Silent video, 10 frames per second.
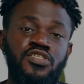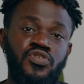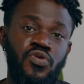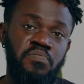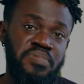
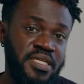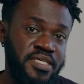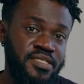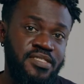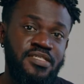So
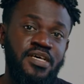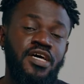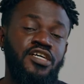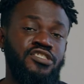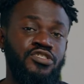please,
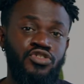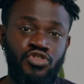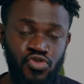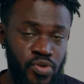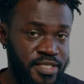
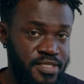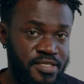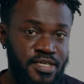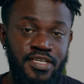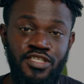do
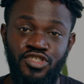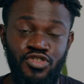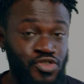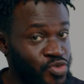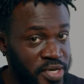it.
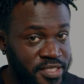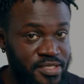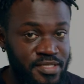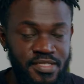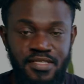Do
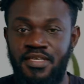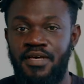it.